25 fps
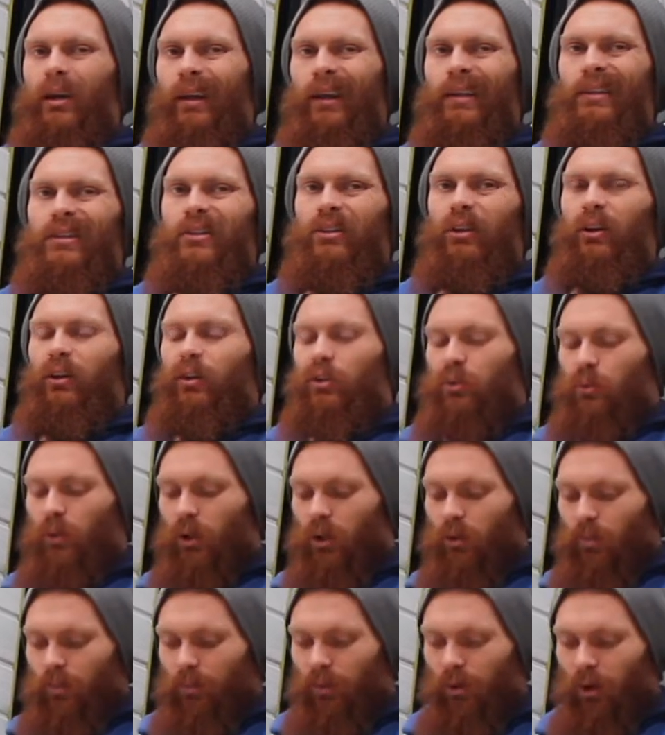inside as
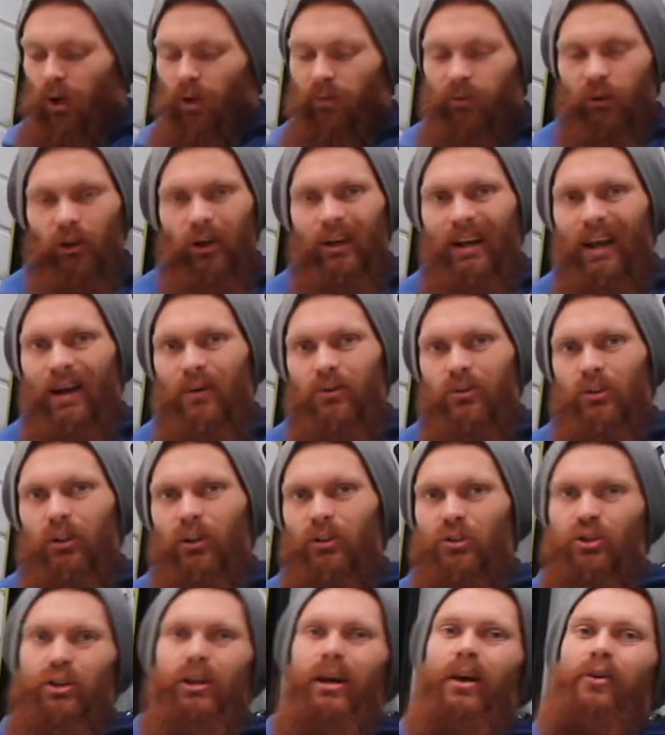well. We've got an
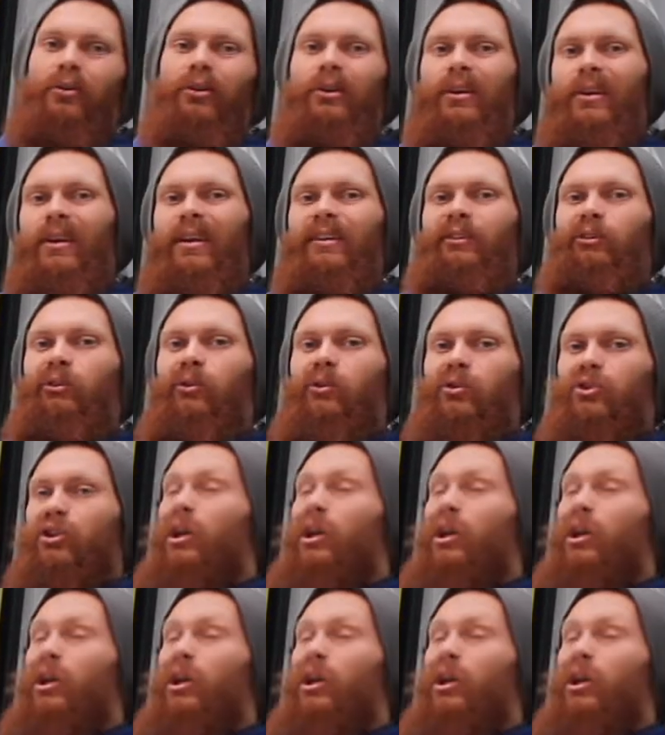outside shower and an indoor